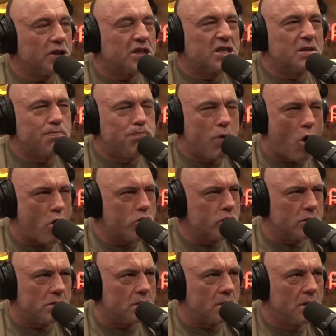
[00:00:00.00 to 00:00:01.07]

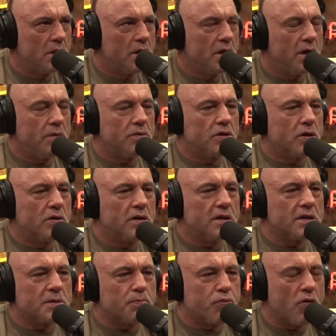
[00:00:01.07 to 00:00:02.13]
Spartan. He would go to
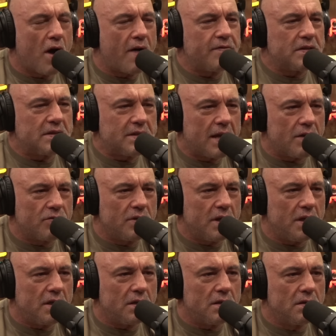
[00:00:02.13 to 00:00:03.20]
this Provincetown
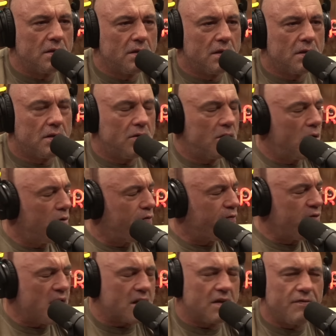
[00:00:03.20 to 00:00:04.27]
inn, no
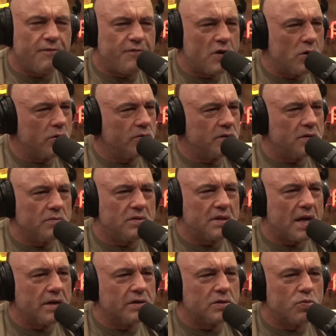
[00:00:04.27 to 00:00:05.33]
fucking phones. He would
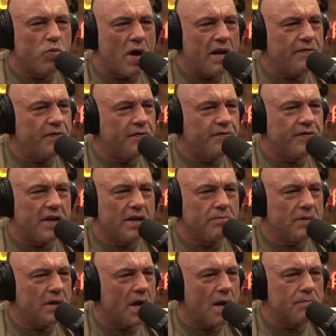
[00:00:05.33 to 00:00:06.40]
tell his wife and
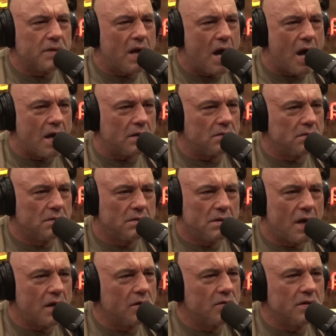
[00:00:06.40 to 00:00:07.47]
family, I'm gone.
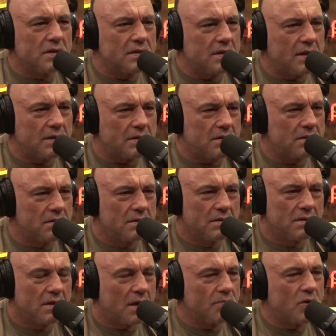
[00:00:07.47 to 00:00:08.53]
I don't exist.
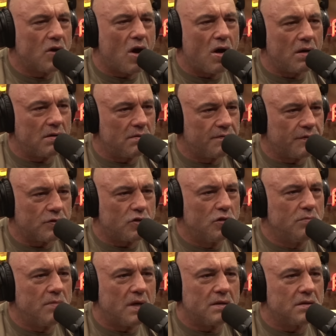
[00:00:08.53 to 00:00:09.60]
I'm gone. For
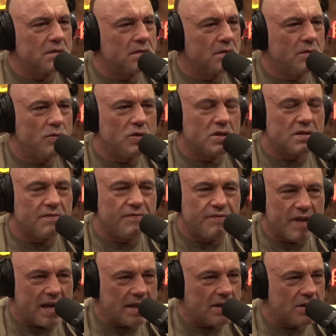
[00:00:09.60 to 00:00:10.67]
2 months, he would just
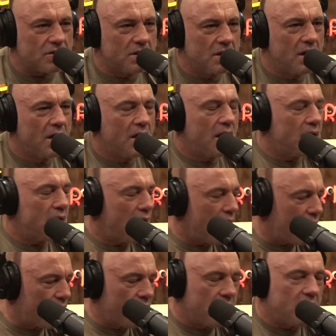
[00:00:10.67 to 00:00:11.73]
vanish. And
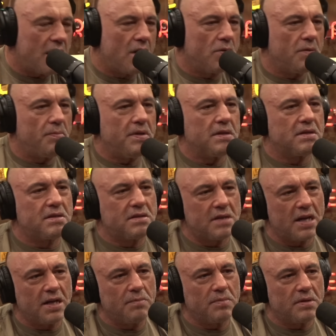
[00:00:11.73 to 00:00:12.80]
every day would be the
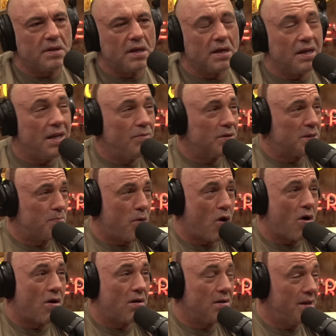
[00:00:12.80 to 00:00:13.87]
same thing. And he would
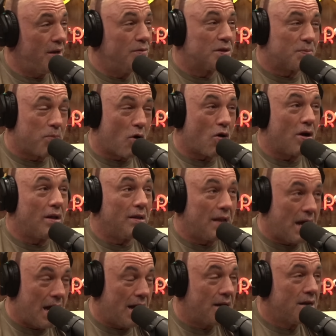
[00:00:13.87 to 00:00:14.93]
spar a
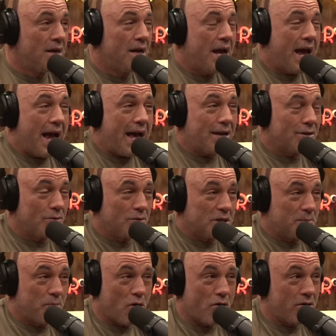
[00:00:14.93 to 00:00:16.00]
lot. Hagler was
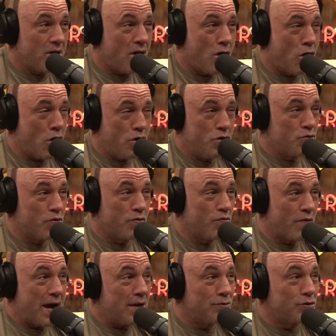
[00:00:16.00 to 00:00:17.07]
sparring 100
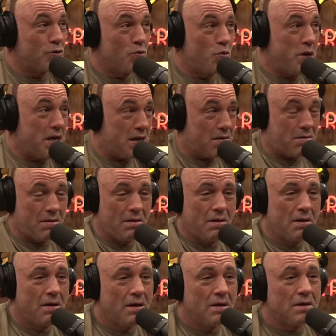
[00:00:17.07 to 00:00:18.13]
rounds a week.
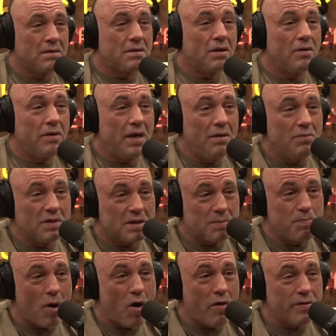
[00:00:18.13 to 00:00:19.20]
So he was
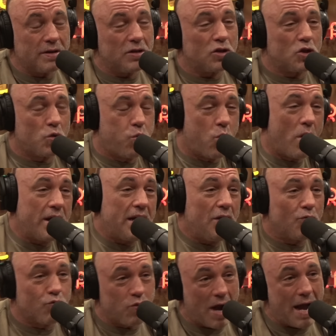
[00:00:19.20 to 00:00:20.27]
sparring 20
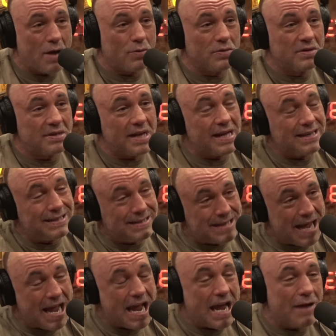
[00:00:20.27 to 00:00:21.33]
rounds a
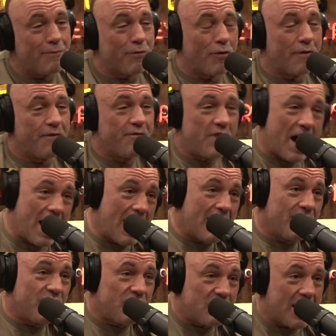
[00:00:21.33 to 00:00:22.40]
day for
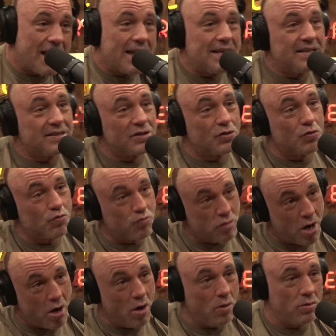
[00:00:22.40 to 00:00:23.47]
5 days in a
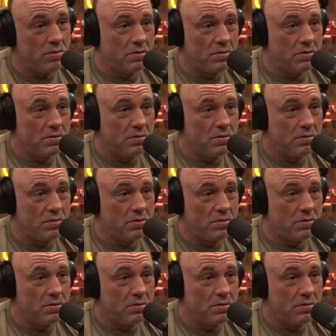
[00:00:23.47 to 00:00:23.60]
row.